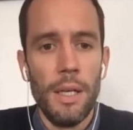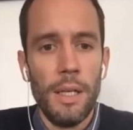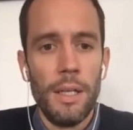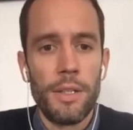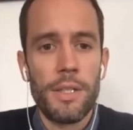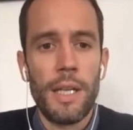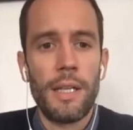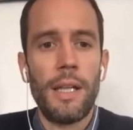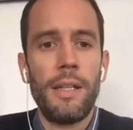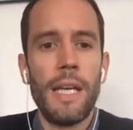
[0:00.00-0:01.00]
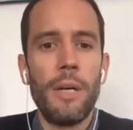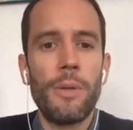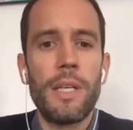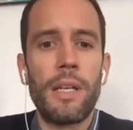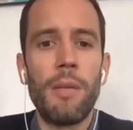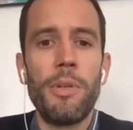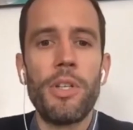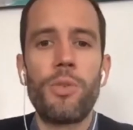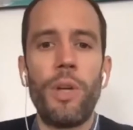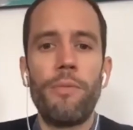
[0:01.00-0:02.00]
Just at the outset, let me
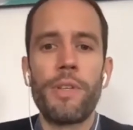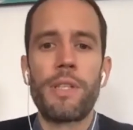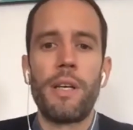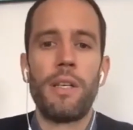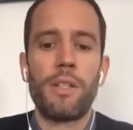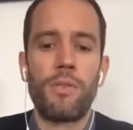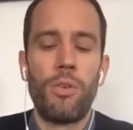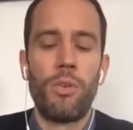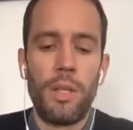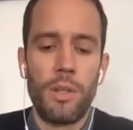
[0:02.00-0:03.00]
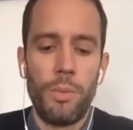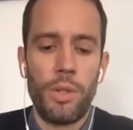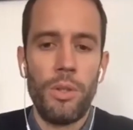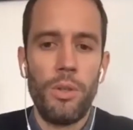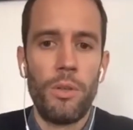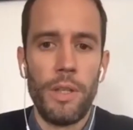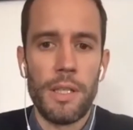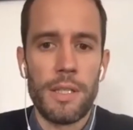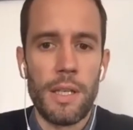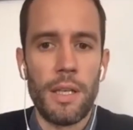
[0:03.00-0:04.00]
just reemphasize, Romualdo, what you already
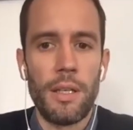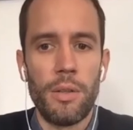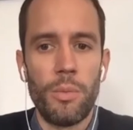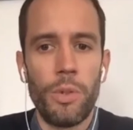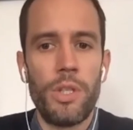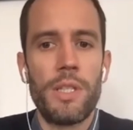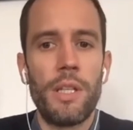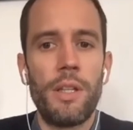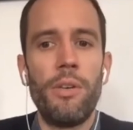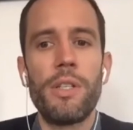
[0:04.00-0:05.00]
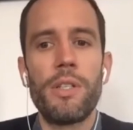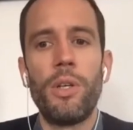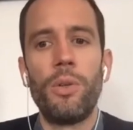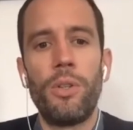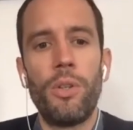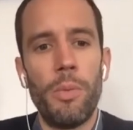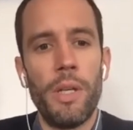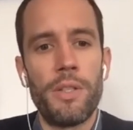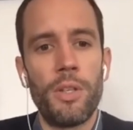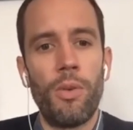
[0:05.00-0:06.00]
said, which is that there is no
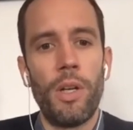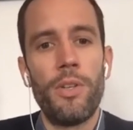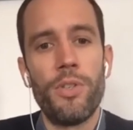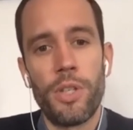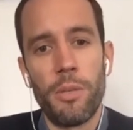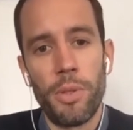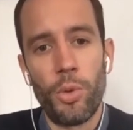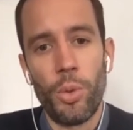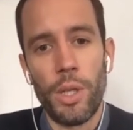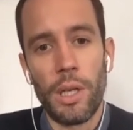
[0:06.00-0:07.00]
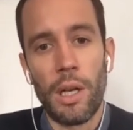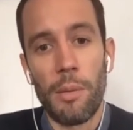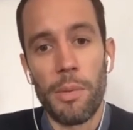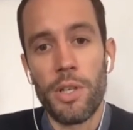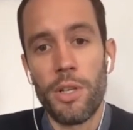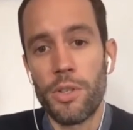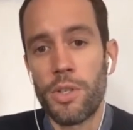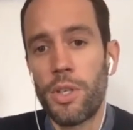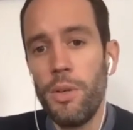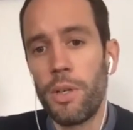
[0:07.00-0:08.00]
deterministic relationship between climate change and
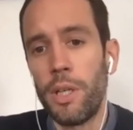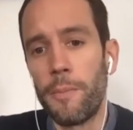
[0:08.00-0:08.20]
security.